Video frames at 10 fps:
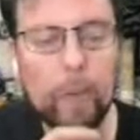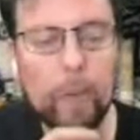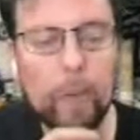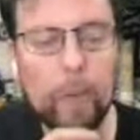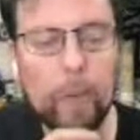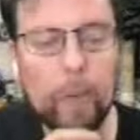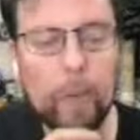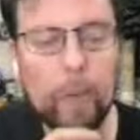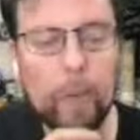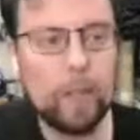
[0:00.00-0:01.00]
or 8
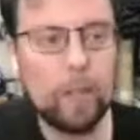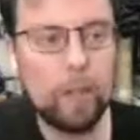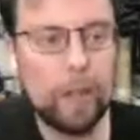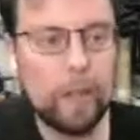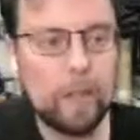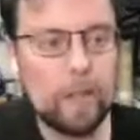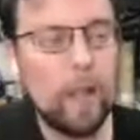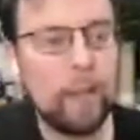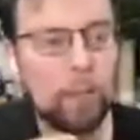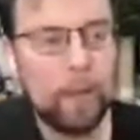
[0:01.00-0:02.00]
degrees and
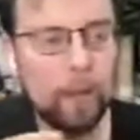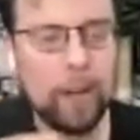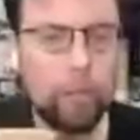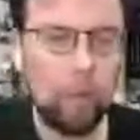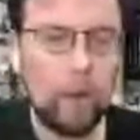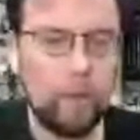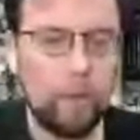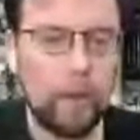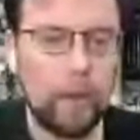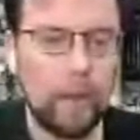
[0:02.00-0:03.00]
try your car through